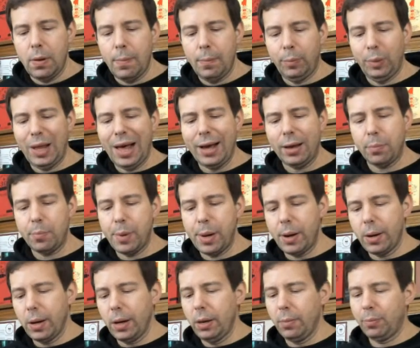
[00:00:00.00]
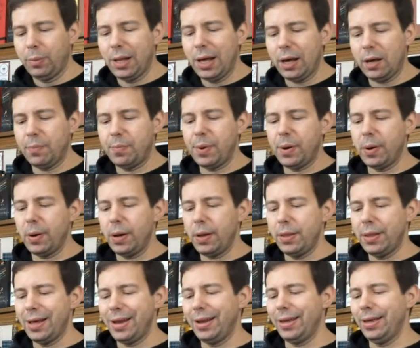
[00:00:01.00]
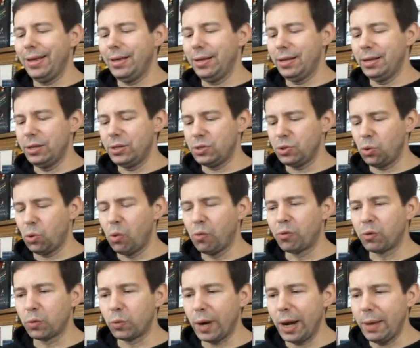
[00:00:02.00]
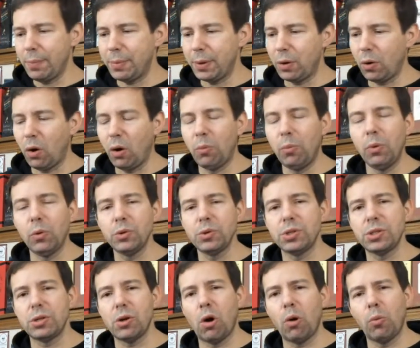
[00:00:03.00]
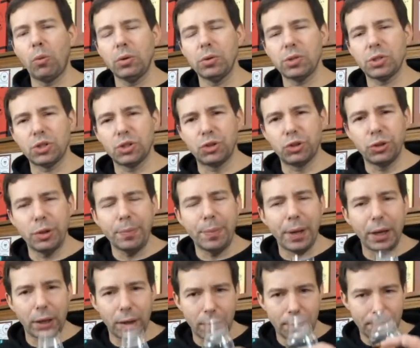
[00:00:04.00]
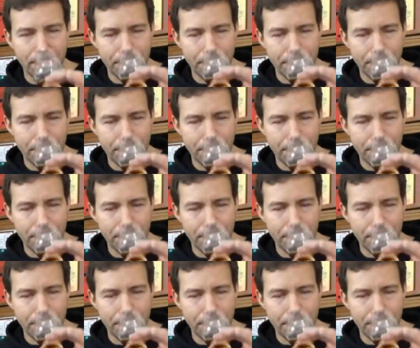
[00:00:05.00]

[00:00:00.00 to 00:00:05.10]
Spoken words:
Blackberry that is overripe and almost dripping.